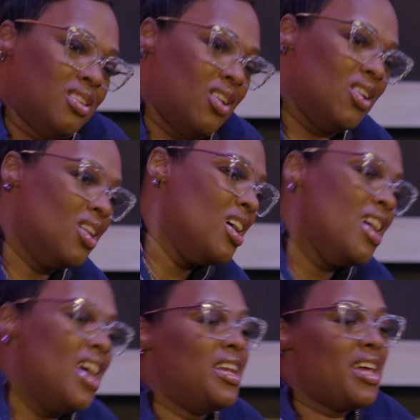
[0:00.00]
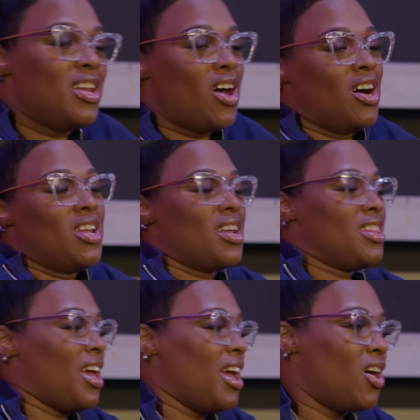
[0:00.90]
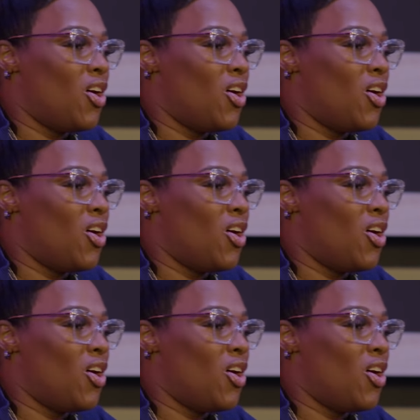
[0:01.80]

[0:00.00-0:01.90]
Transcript: And then another thing.